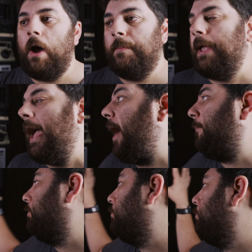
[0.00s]
I'll be
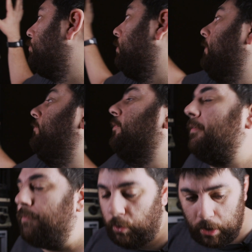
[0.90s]
happy to transfer it
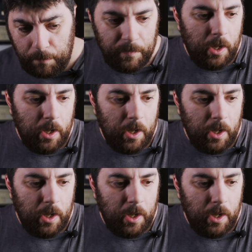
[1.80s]
for you.